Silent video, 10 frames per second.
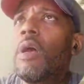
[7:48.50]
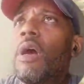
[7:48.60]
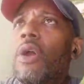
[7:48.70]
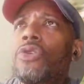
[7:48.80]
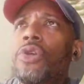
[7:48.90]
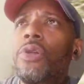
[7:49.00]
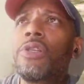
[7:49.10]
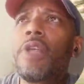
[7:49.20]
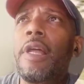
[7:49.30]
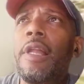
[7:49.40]
It also looks
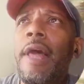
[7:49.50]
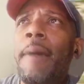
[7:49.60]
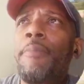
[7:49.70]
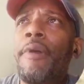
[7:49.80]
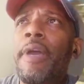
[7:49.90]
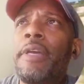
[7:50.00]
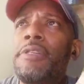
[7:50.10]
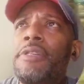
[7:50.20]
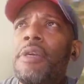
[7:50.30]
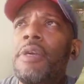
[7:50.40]
like a lap
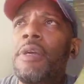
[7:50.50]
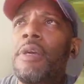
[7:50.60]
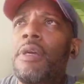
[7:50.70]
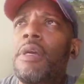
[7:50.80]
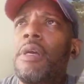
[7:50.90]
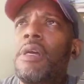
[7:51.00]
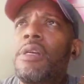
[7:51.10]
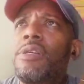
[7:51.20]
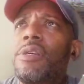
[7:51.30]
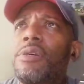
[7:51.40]
race.
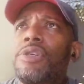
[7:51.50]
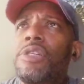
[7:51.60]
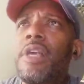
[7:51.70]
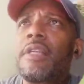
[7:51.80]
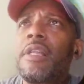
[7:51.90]
So just like the